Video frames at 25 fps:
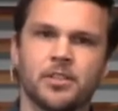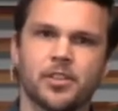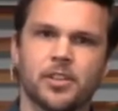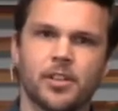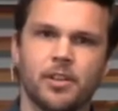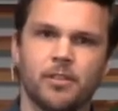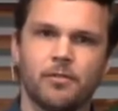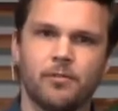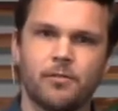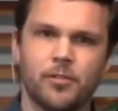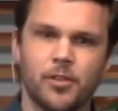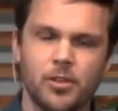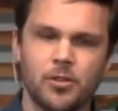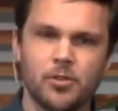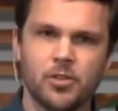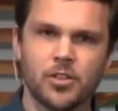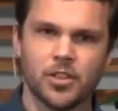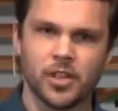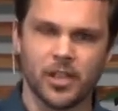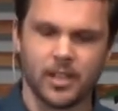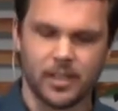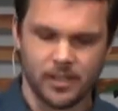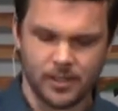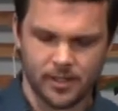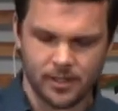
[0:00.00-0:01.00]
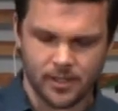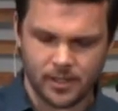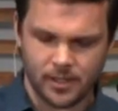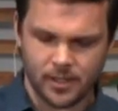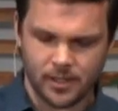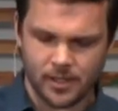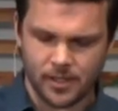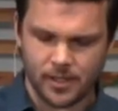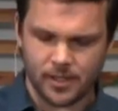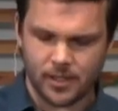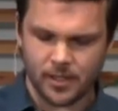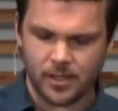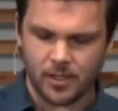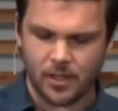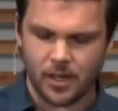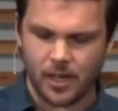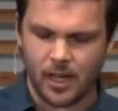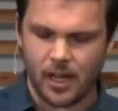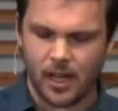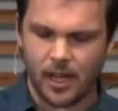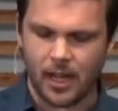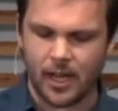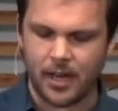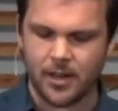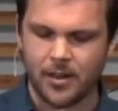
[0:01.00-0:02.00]
confusion
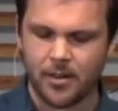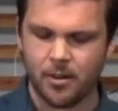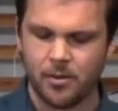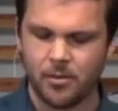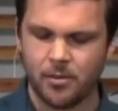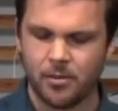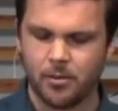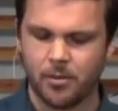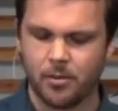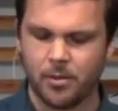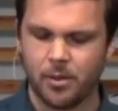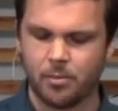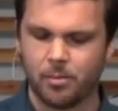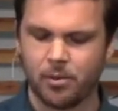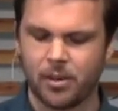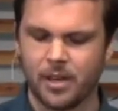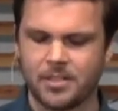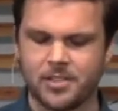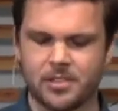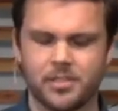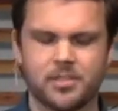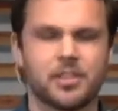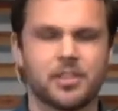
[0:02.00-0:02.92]
I know the presence is